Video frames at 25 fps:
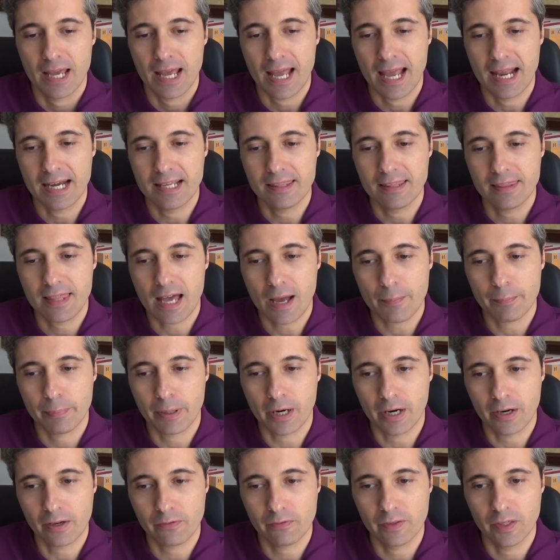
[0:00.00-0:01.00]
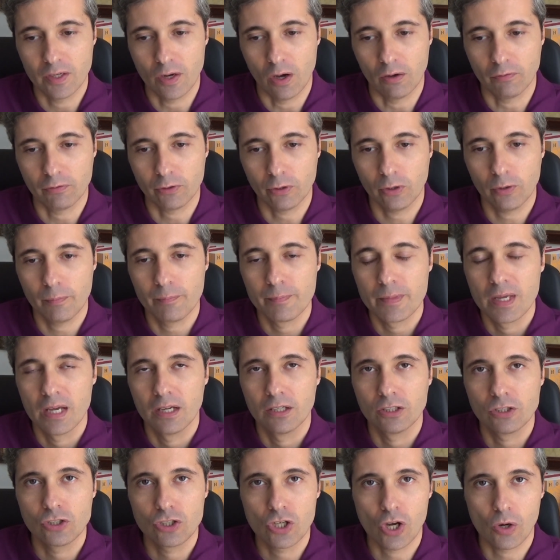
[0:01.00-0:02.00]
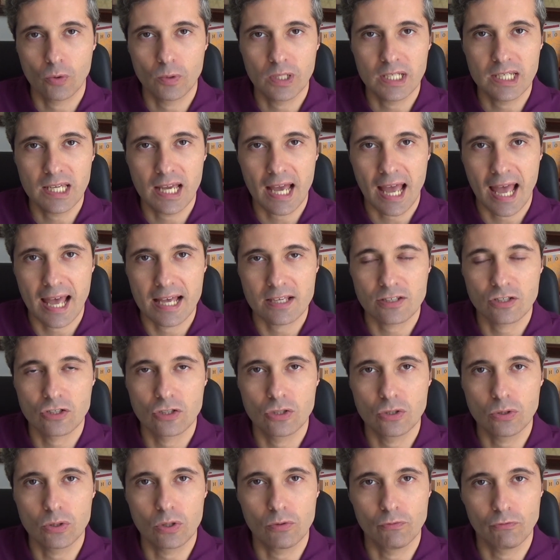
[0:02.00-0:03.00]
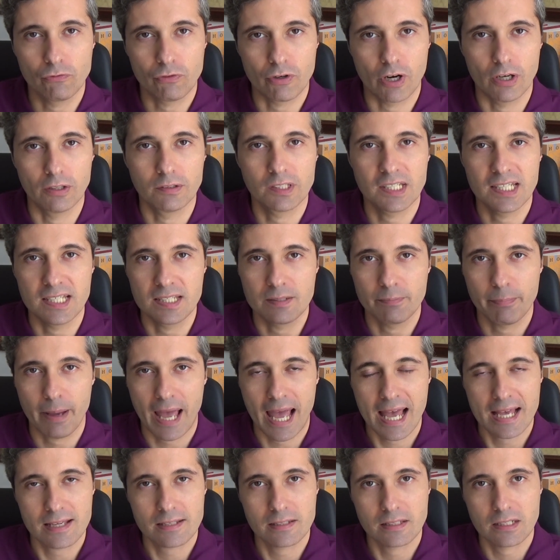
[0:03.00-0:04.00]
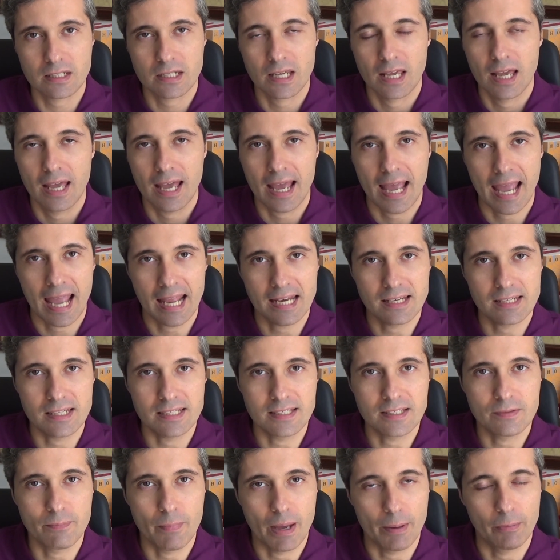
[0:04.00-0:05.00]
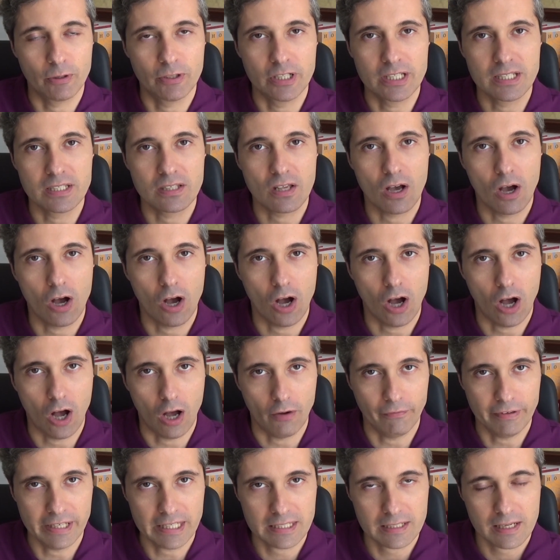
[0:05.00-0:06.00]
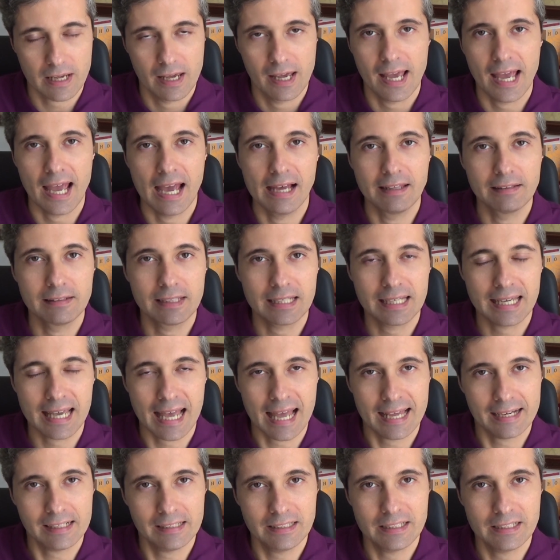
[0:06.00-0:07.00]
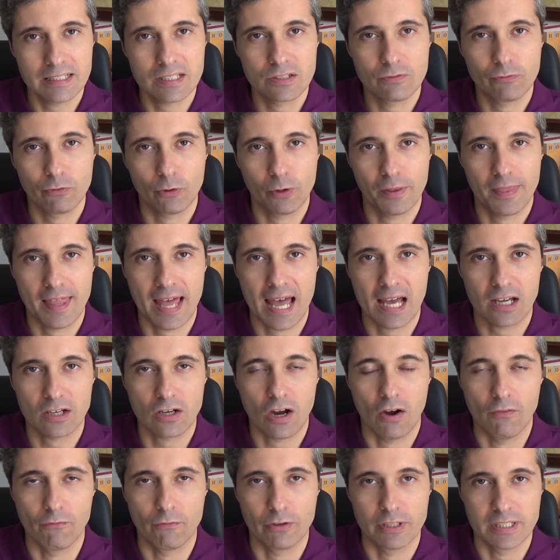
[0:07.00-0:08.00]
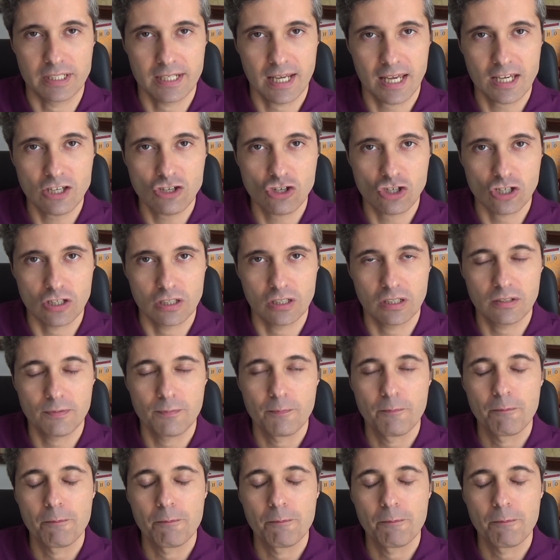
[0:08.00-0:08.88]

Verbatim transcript: And in that part of the novel, Tony has to confront his past and his memories of it. And the catalyst for that confrontation